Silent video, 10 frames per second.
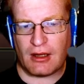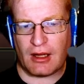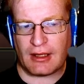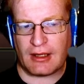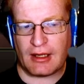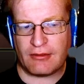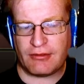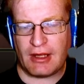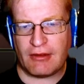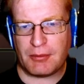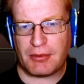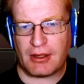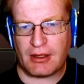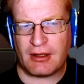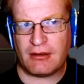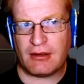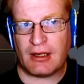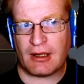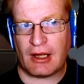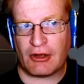I kind of gave up,
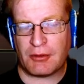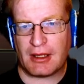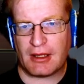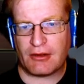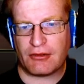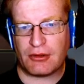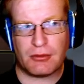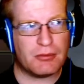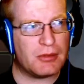and alchemy, I guess, too.